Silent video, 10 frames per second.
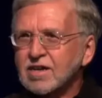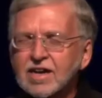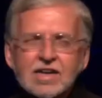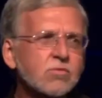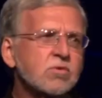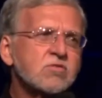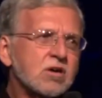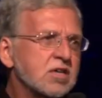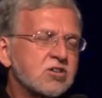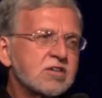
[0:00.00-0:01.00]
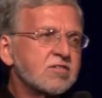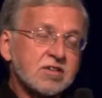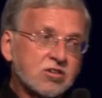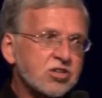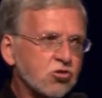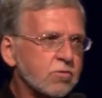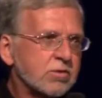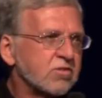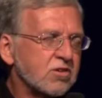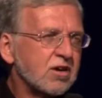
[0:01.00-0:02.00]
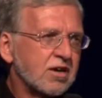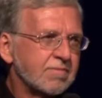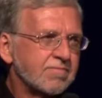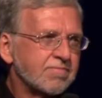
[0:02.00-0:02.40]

and she told me it was God.